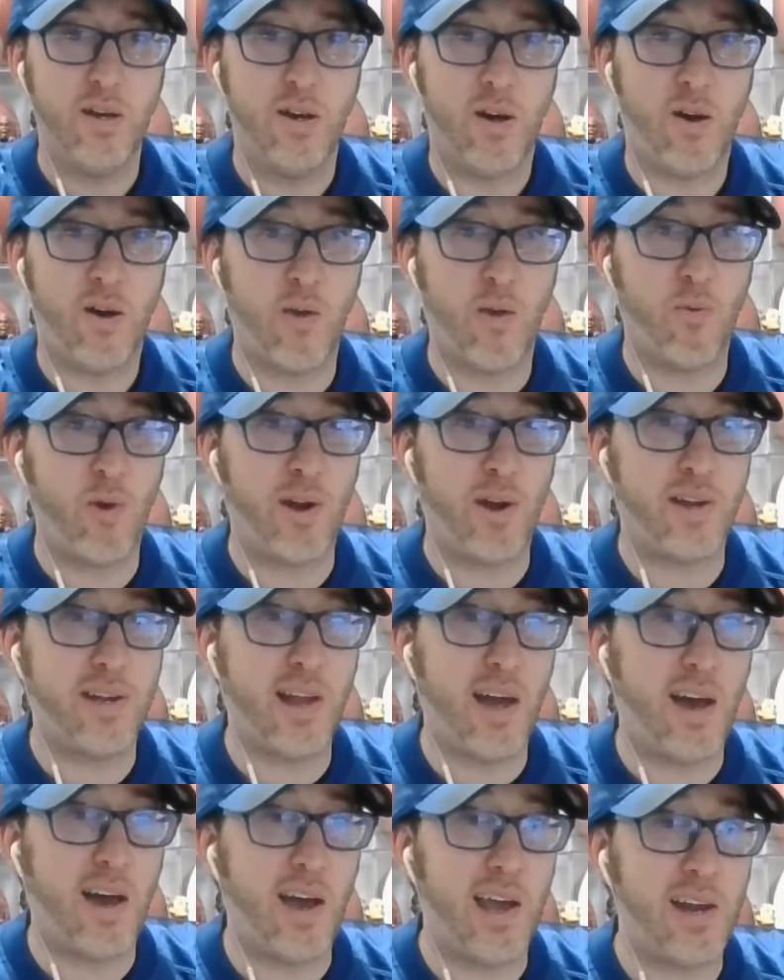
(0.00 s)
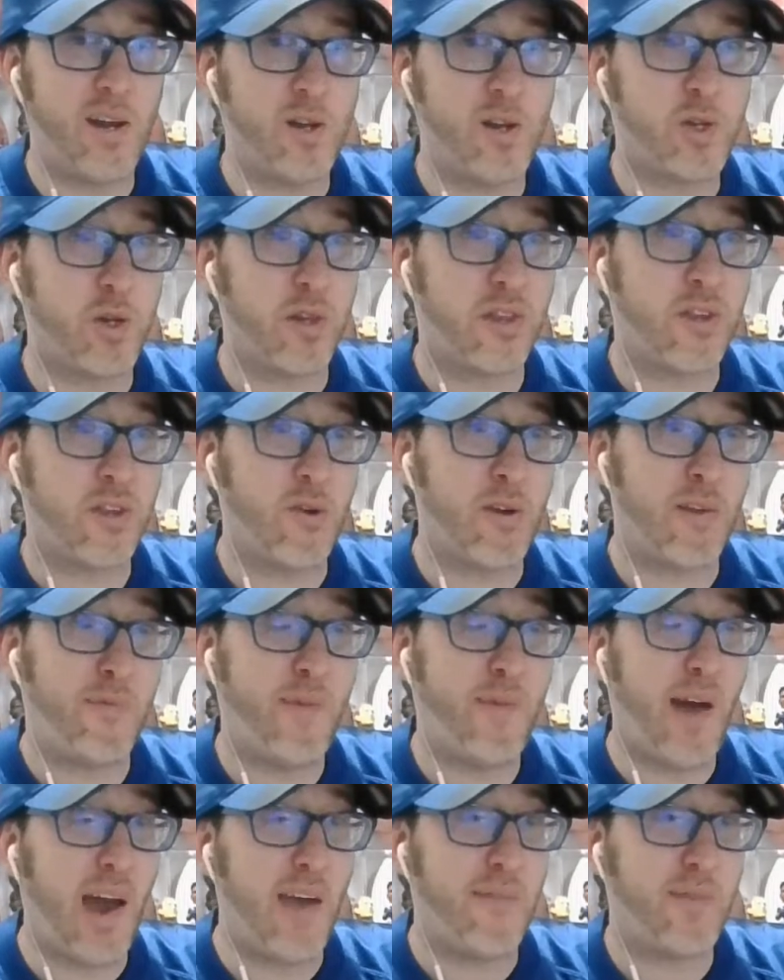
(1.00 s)
All right, we're at
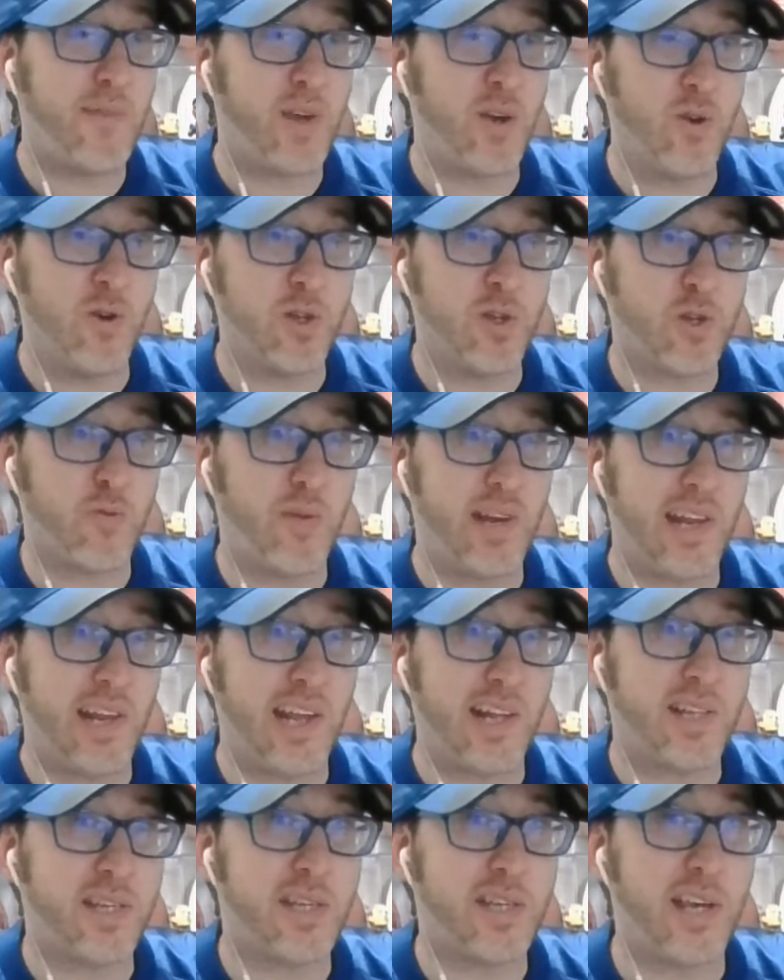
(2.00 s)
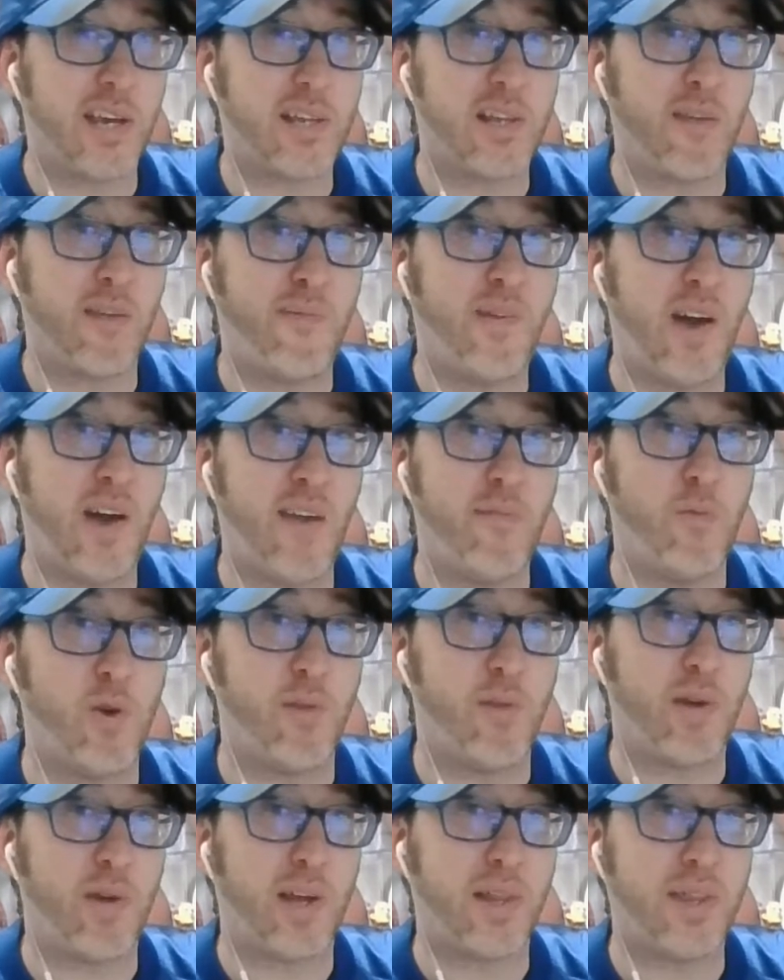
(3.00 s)
935 views. We need
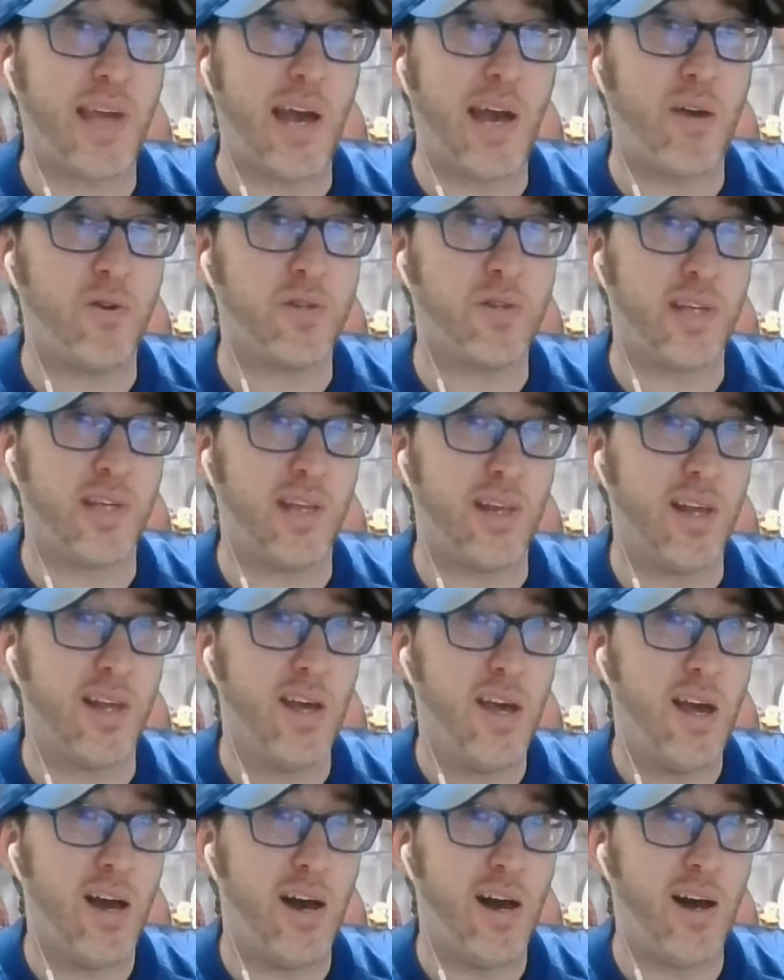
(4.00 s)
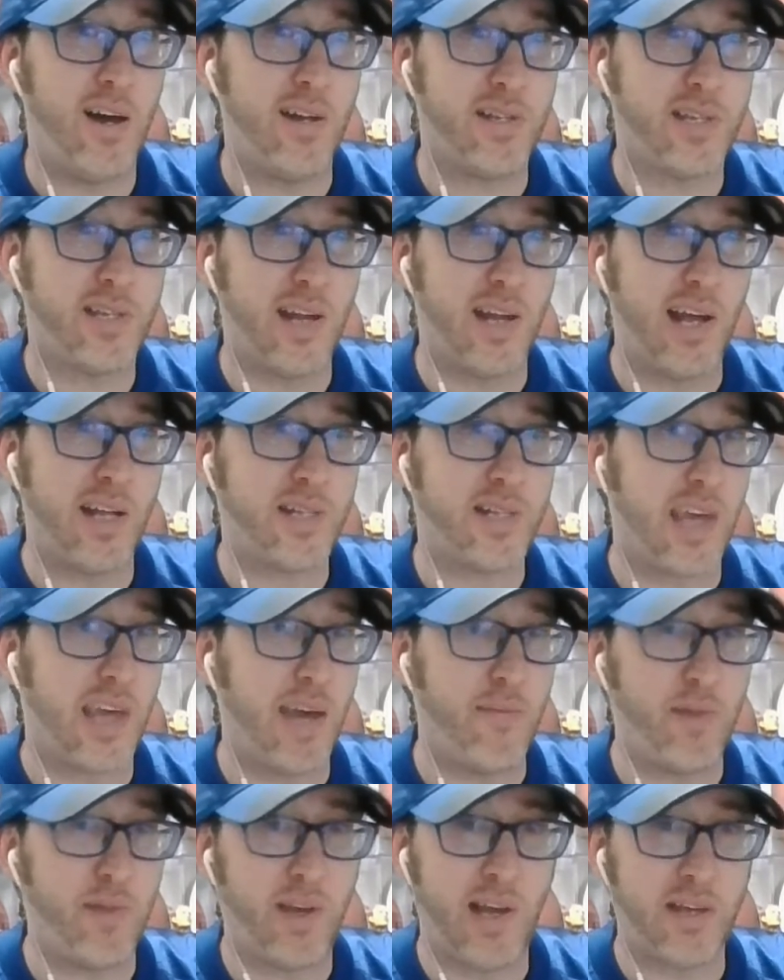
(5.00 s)
6,500 on tonight's
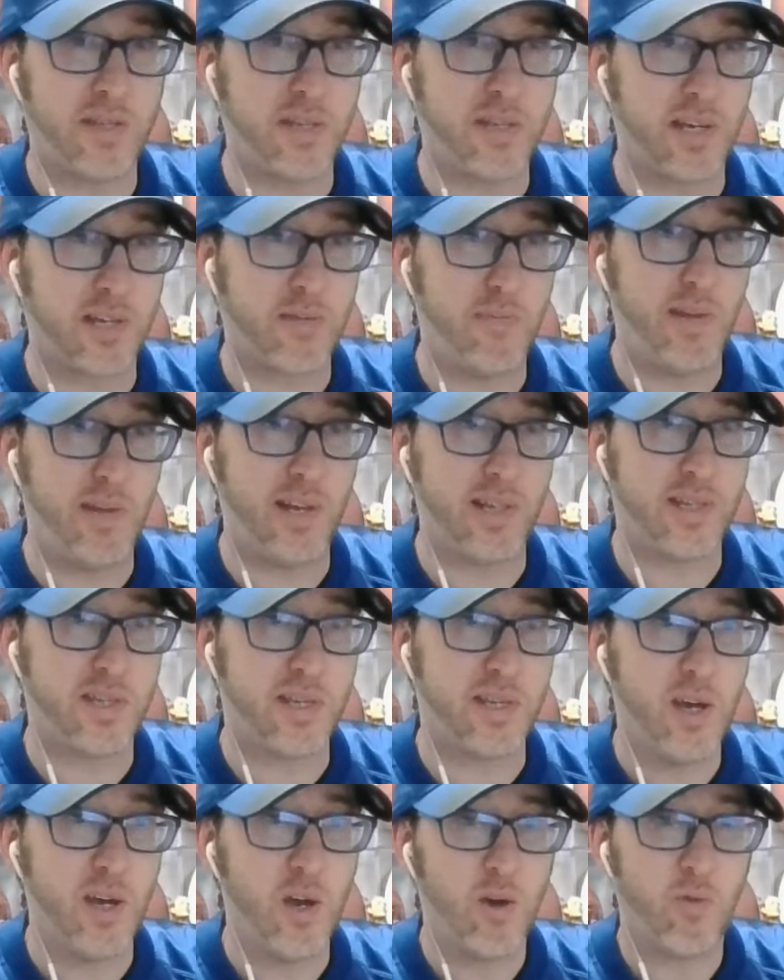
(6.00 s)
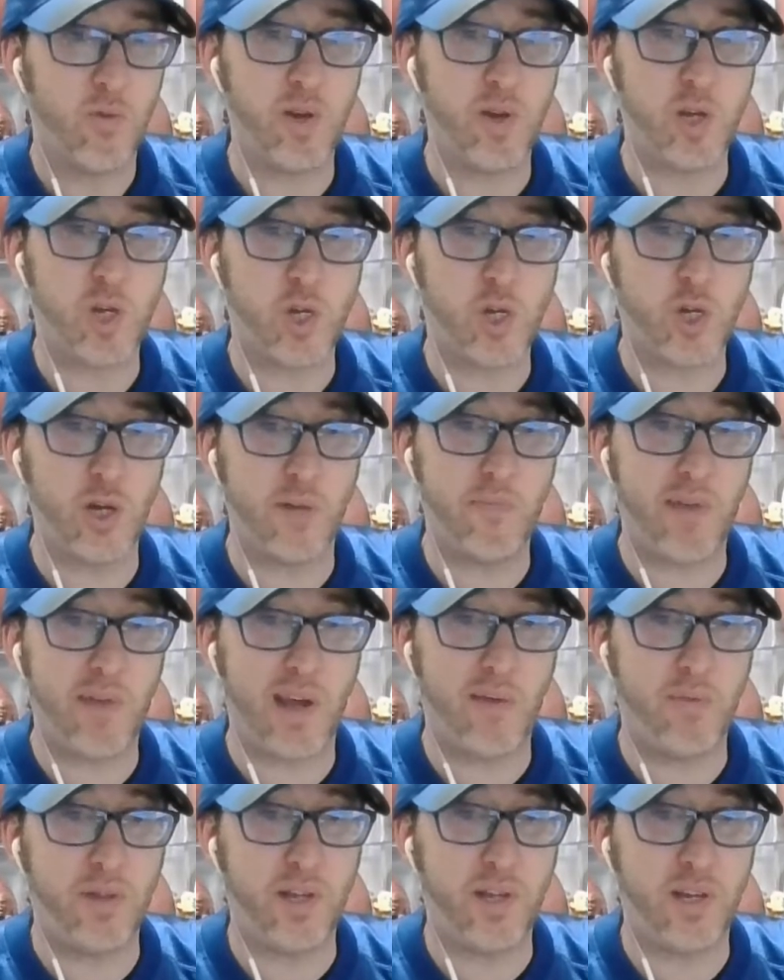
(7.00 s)
game in the last 6 minutes. We should be
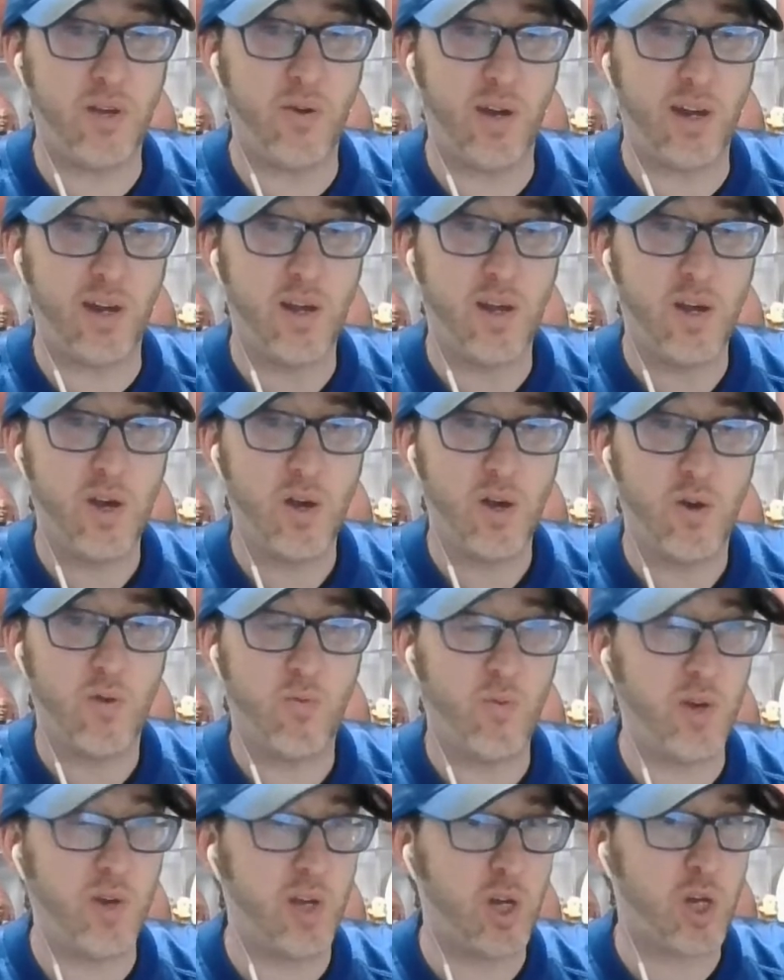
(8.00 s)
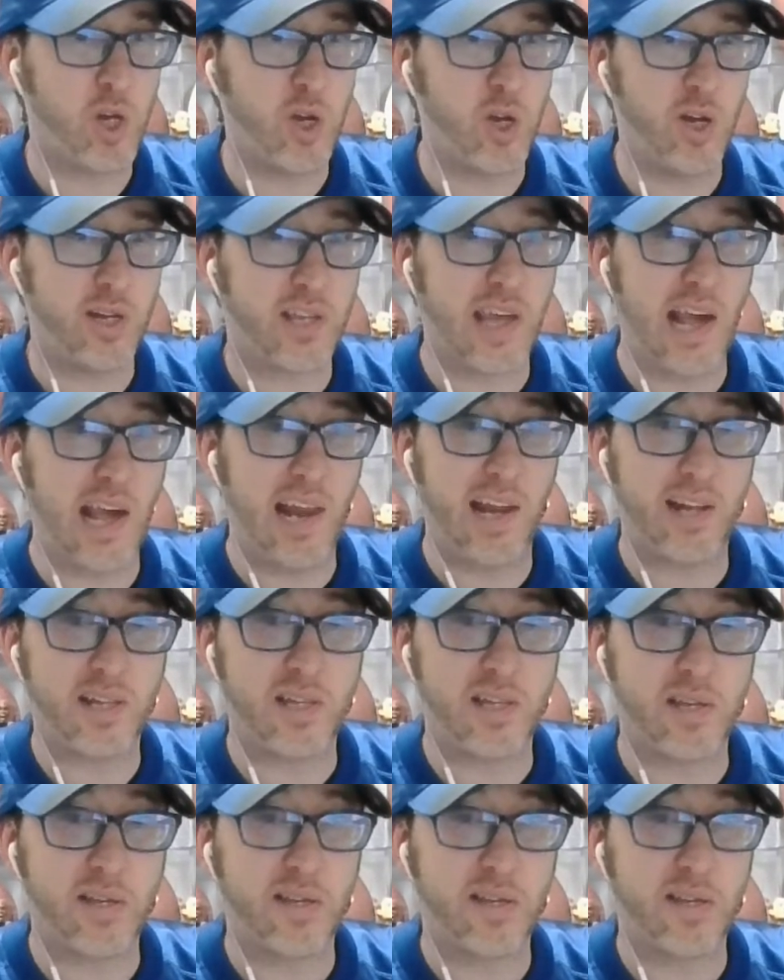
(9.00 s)
able. We should get it.